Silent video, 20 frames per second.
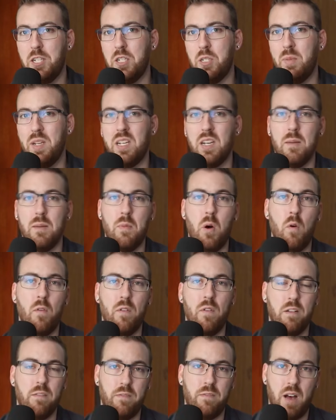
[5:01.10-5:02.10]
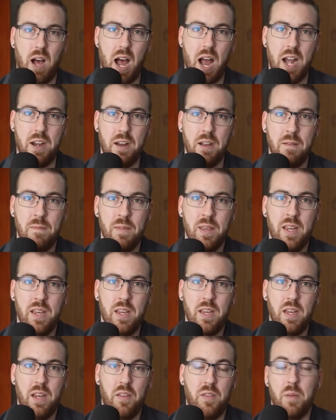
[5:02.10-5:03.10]
become overdefined.
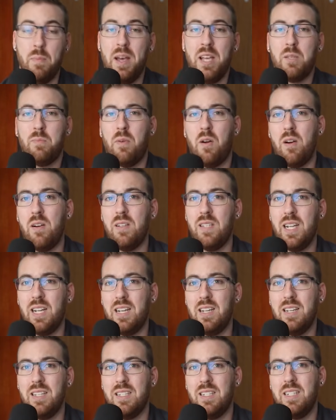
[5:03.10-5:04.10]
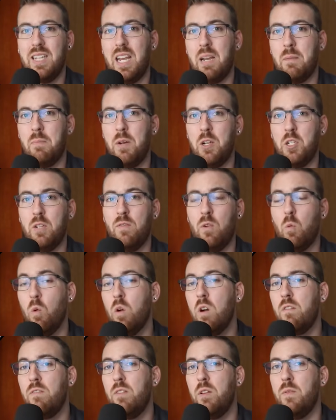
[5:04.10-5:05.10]
And the best part is that it doesn't take much of a
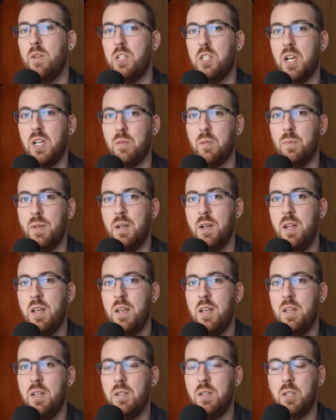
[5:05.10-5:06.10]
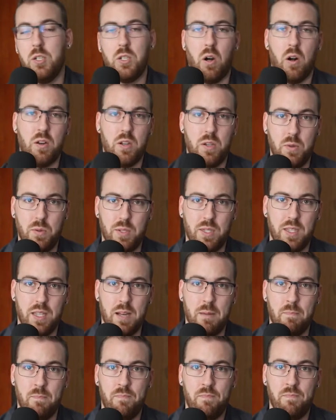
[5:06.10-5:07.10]
workflow adjustment to start using
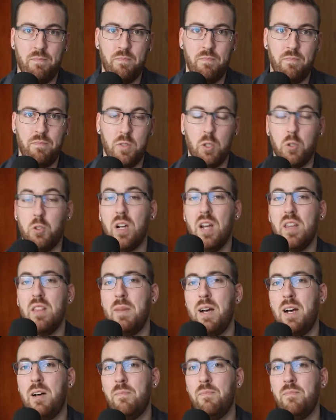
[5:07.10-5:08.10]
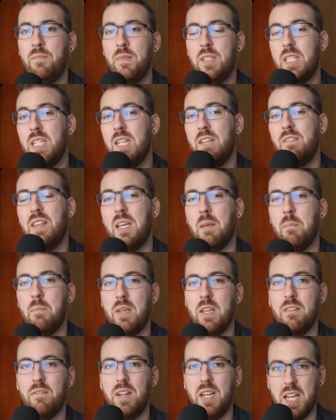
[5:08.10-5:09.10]
them. So try them out and see if they can
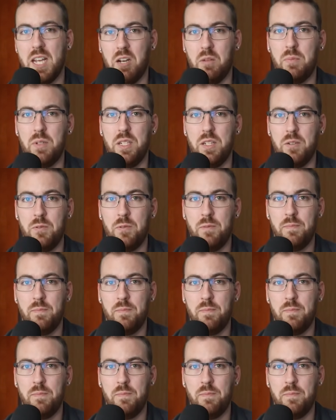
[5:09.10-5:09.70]
be of any help to you.